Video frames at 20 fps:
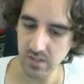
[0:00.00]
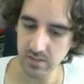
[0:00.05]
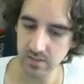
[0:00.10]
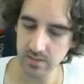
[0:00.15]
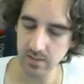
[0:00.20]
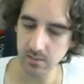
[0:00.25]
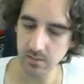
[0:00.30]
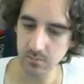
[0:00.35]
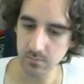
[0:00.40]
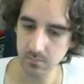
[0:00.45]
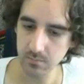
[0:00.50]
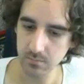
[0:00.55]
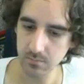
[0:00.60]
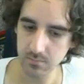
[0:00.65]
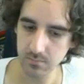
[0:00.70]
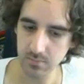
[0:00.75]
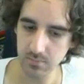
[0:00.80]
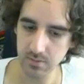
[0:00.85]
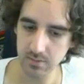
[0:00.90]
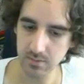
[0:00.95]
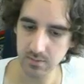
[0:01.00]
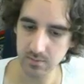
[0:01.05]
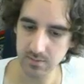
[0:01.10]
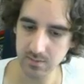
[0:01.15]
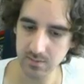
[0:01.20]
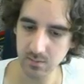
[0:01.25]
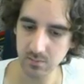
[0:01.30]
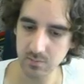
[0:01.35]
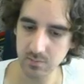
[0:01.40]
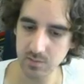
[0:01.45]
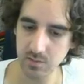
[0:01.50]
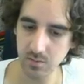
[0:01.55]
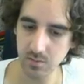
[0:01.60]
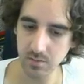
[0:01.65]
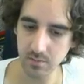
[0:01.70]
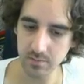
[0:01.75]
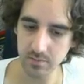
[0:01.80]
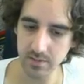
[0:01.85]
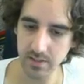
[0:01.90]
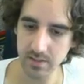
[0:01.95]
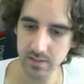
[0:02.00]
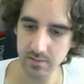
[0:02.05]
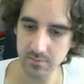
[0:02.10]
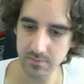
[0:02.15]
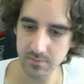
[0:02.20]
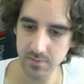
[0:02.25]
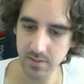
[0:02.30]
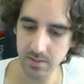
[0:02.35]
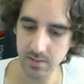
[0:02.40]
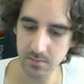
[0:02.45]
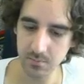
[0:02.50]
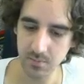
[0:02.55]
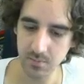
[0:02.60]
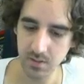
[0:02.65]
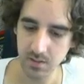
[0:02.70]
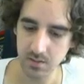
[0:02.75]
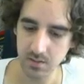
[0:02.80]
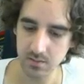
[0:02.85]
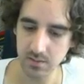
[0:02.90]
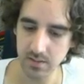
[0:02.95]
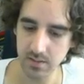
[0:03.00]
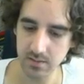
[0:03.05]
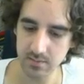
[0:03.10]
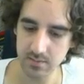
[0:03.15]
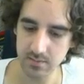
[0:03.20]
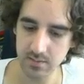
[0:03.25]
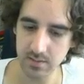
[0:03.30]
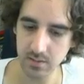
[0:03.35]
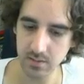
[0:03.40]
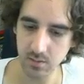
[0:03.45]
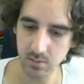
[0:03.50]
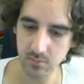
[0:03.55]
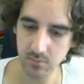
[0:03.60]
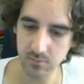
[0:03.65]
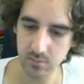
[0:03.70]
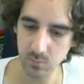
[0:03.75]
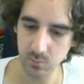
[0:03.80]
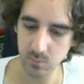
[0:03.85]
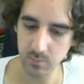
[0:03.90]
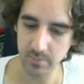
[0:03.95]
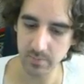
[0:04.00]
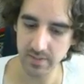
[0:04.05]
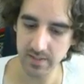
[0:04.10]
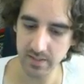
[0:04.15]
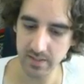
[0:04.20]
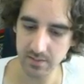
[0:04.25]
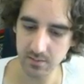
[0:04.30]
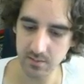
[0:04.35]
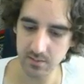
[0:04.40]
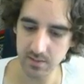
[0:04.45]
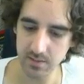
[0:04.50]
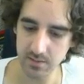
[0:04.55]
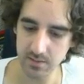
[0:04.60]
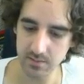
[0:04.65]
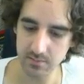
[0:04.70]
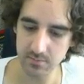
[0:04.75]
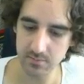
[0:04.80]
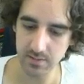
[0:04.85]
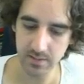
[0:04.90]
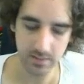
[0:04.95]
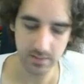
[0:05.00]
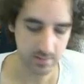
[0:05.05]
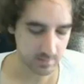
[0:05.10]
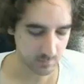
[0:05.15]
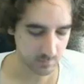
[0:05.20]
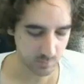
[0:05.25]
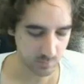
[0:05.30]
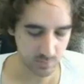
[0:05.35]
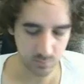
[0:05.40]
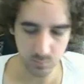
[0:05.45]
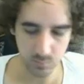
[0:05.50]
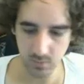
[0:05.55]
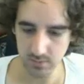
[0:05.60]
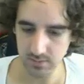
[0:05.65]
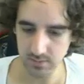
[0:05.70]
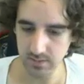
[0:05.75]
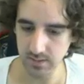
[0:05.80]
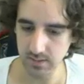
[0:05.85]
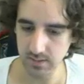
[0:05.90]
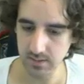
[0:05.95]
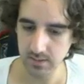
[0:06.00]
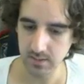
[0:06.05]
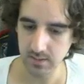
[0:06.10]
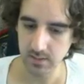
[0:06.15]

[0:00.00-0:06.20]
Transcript: Now if we go on any frame, you can see the offload will be calculated, right? We don't want that.